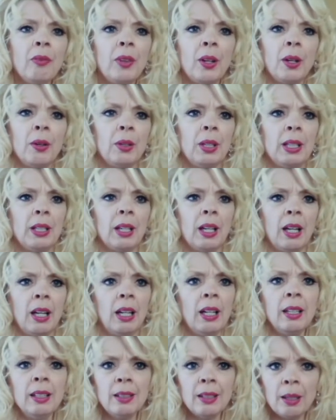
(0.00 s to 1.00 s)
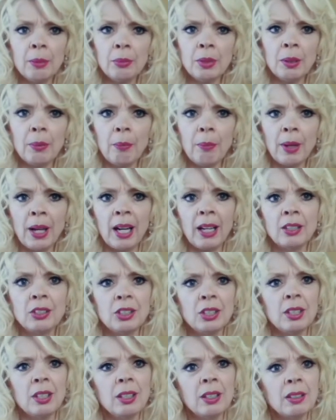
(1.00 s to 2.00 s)
very kind. I'm
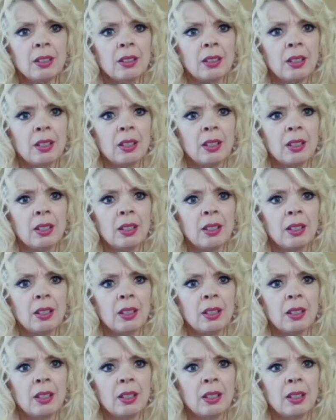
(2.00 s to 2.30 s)
compassionate.